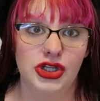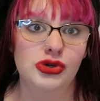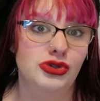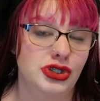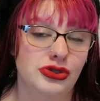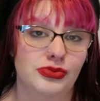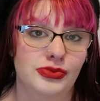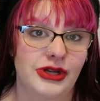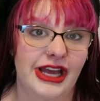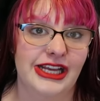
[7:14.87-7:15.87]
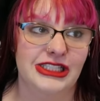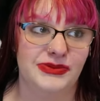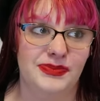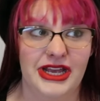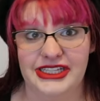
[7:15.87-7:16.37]
YouTube
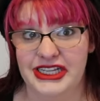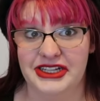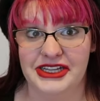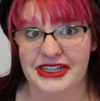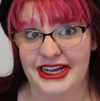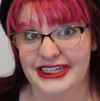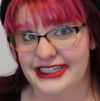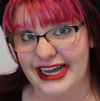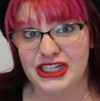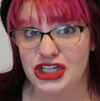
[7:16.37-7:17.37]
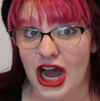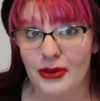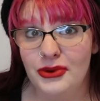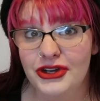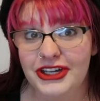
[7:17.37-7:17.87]
is basically like a second
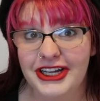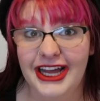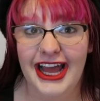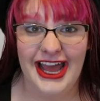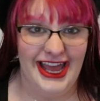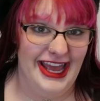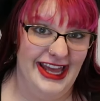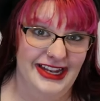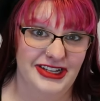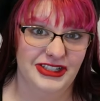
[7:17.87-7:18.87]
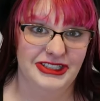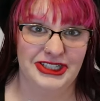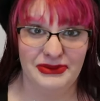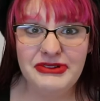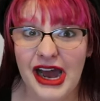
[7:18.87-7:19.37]
job, and
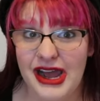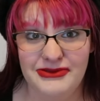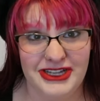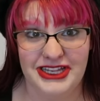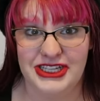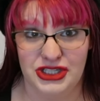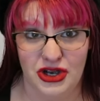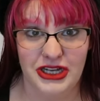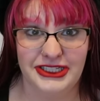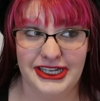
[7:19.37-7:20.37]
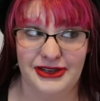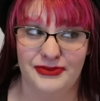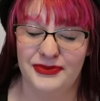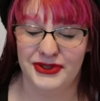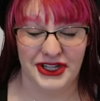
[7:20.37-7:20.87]
sometimes that's
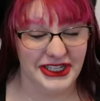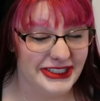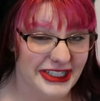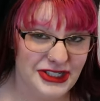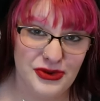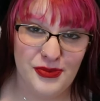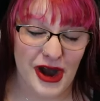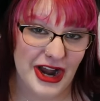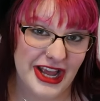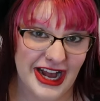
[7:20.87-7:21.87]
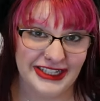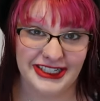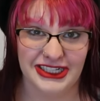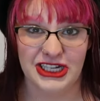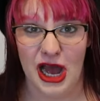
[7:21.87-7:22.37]
exhausting. Plus, I do a
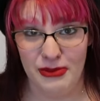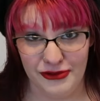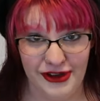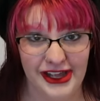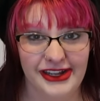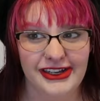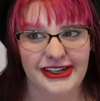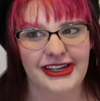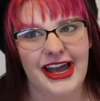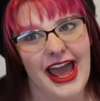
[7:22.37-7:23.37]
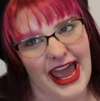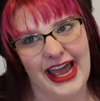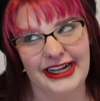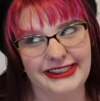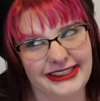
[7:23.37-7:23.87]
podcast on top of it.
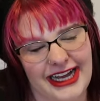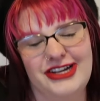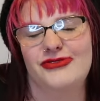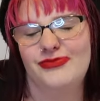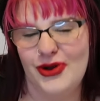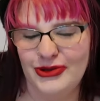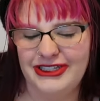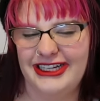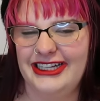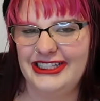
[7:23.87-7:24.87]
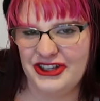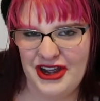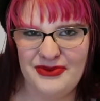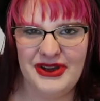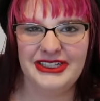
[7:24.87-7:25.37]
And I don't post on
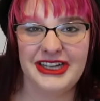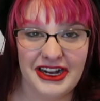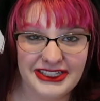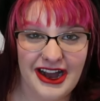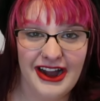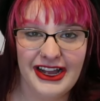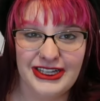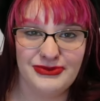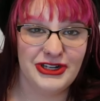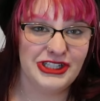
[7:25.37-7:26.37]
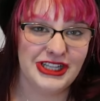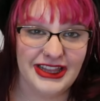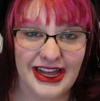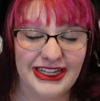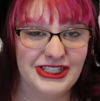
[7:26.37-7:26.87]
Instagram and TikTok as much as
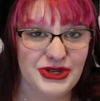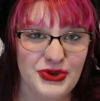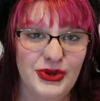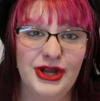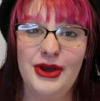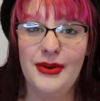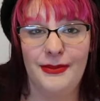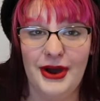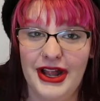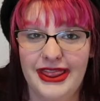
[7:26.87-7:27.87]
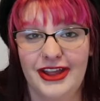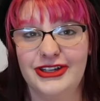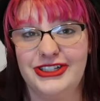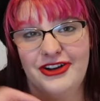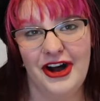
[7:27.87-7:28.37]
I'd like to, but
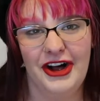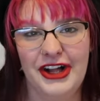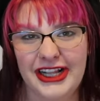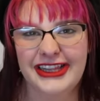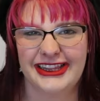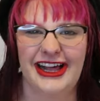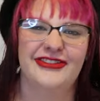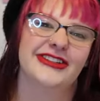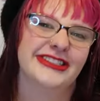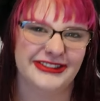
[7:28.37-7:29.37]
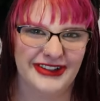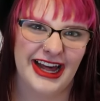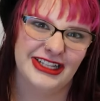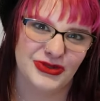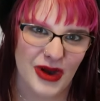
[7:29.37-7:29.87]
those are all levels of
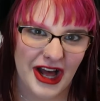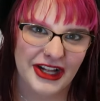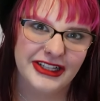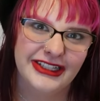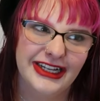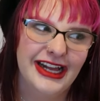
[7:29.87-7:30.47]
that as well.